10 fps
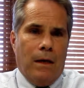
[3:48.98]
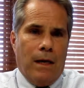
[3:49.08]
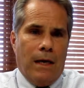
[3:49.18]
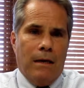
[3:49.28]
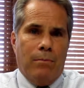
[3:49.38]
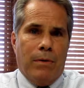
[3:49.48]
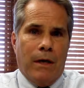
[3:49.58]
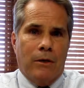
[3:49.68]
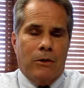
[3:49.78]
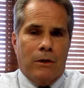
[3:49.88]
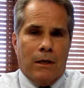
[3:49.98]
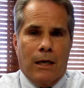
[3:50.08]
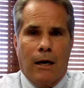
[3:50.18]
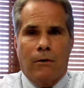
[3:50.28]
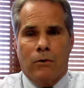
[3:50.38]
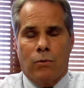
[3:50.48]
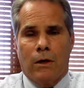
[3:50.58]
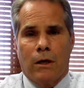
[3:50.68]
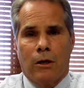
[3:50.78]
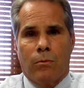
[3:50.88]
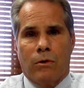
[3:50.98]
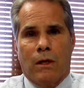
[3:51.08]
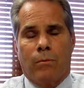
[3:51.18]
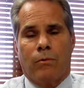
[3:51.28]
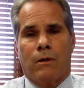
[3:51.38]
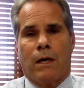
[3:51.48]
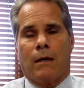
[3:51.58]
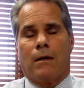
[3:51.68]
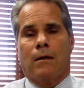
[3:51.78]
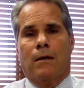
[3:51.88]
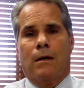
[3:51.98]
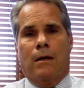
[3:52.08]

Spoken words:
any pension account is 100% protected